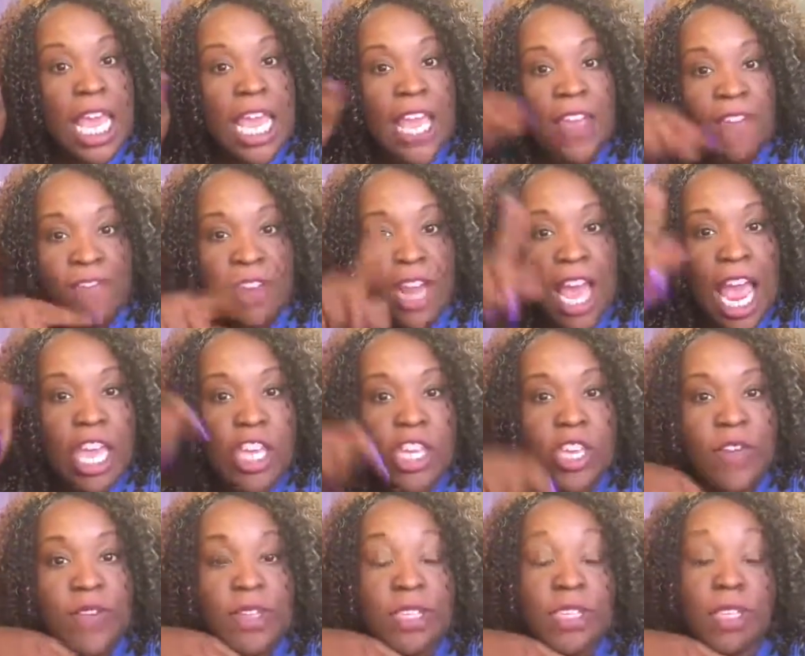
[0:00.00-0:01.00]
If not, he'll
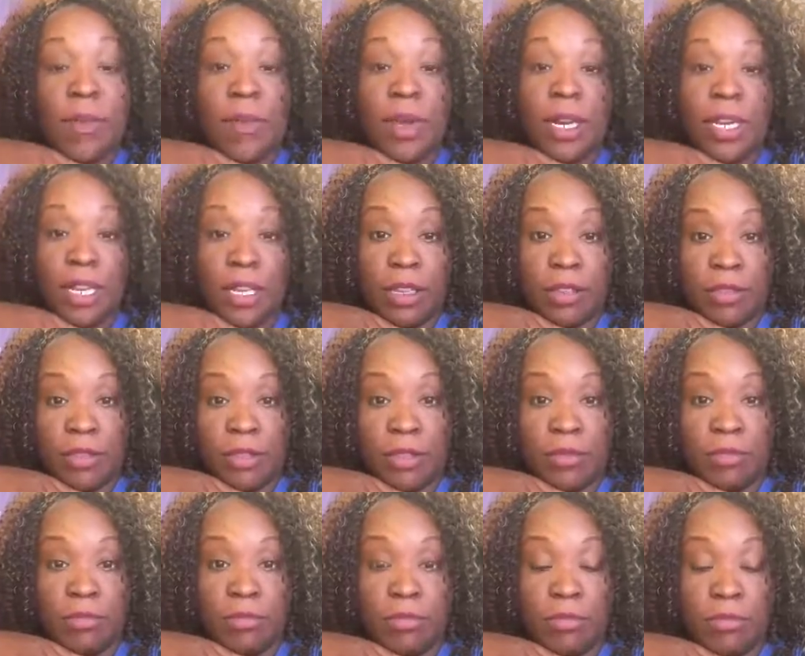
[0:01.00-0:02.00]
give it to somebody
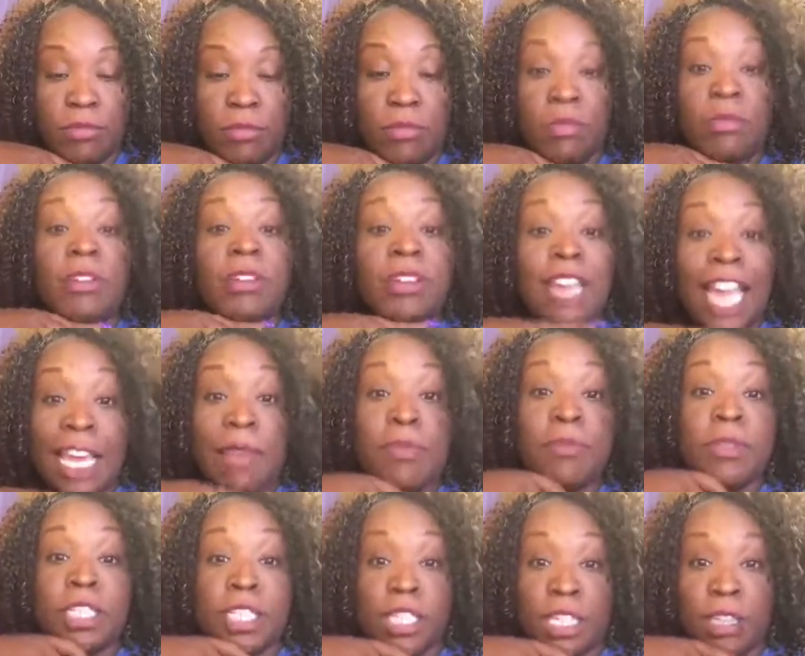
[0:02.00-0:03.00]
else. Like
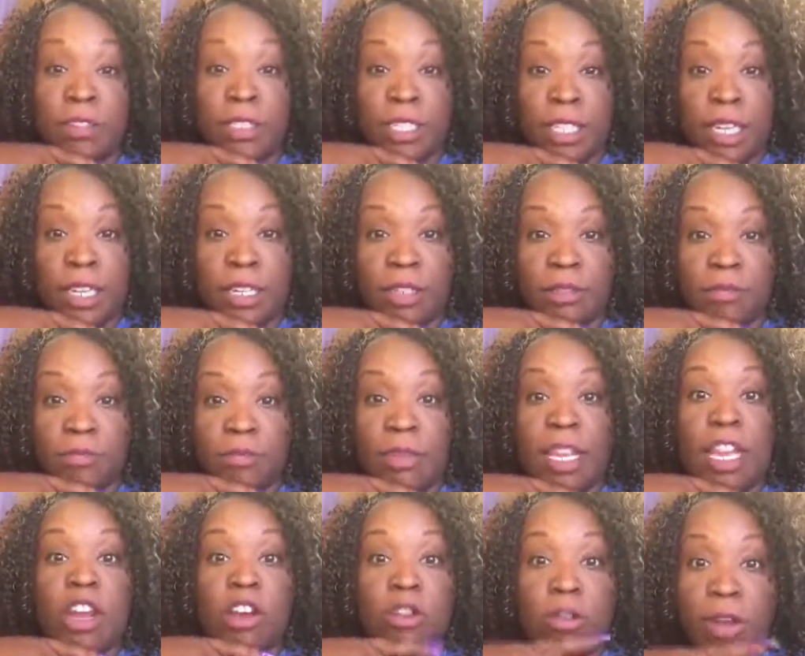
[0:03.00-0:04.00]
Michelle said,
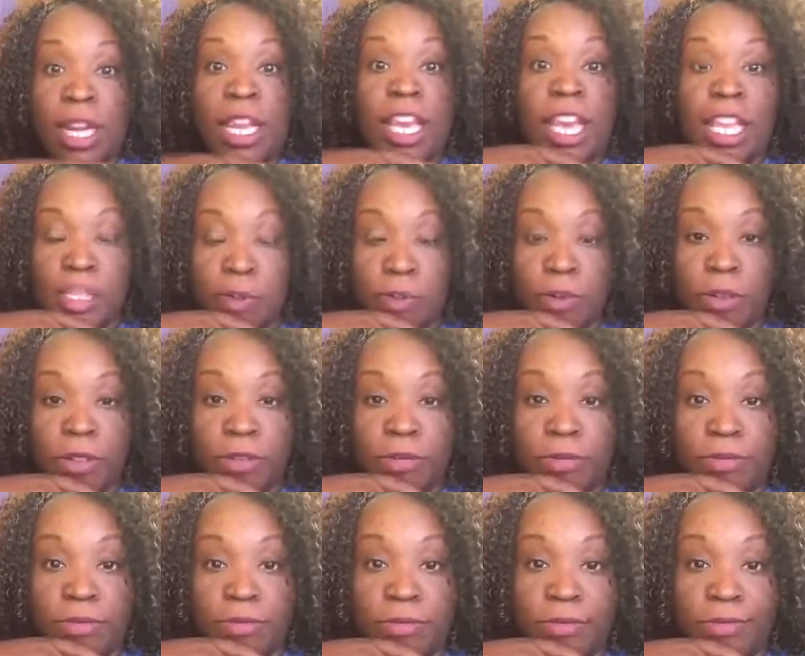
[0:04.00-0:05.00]
credit expert.
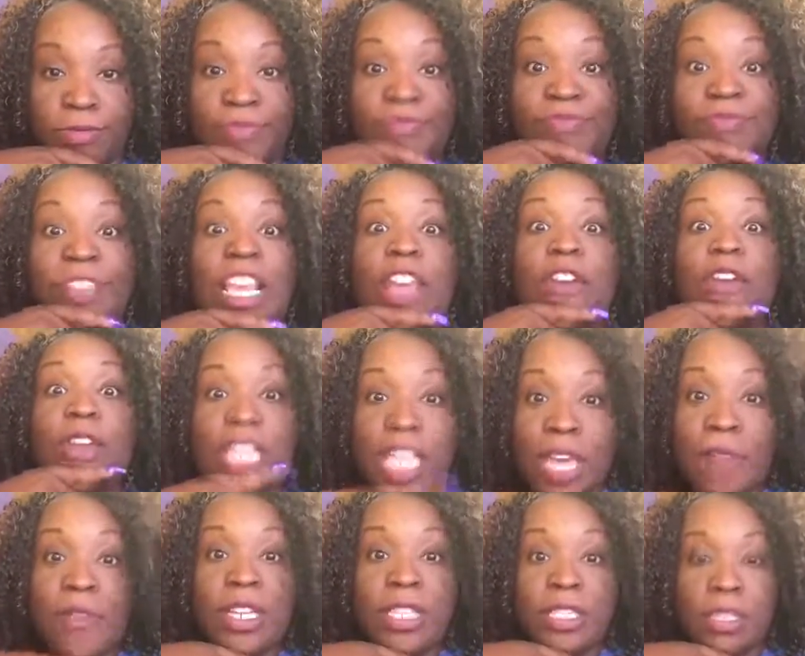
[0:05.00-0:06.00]
He'll
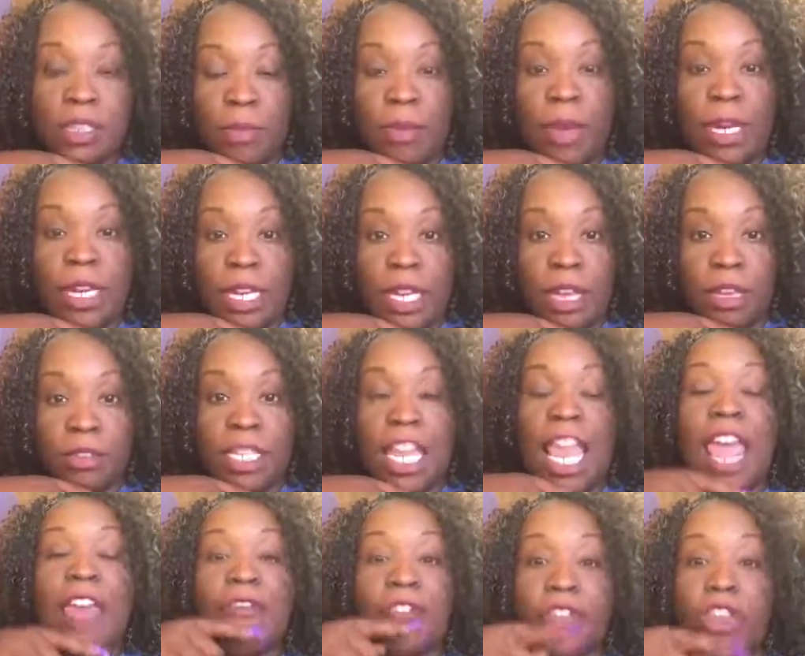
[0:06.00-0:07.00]
give it to somebody else,
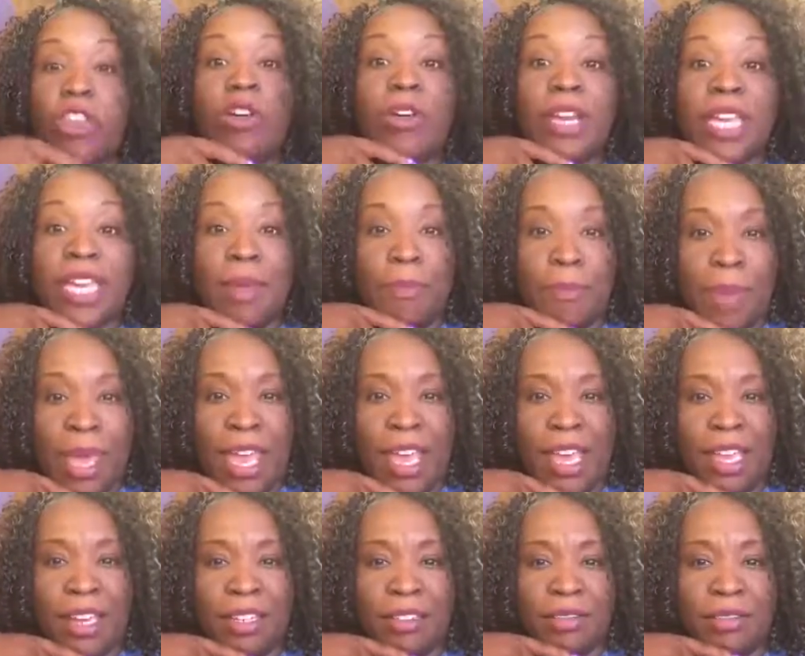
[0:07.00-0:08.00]
and then you're going to get
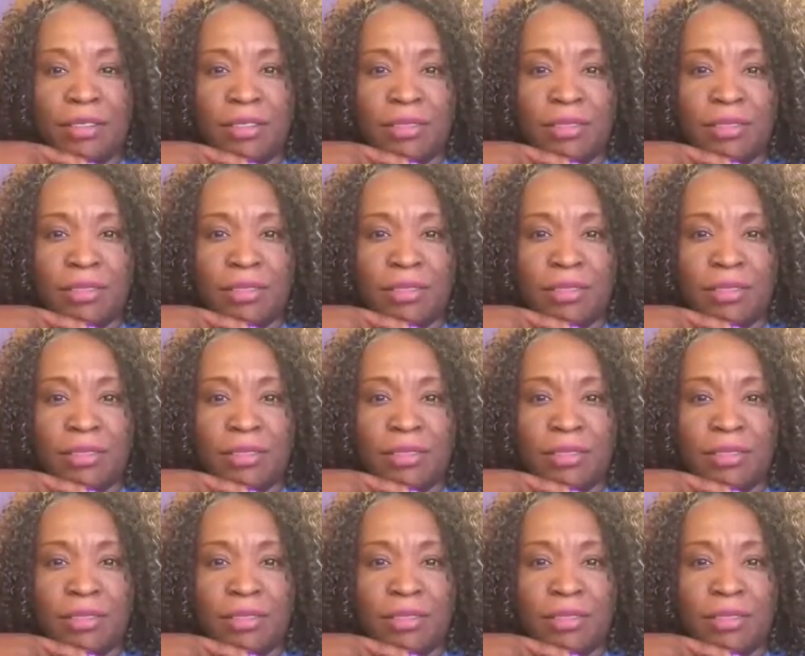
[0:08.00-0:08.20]
mad.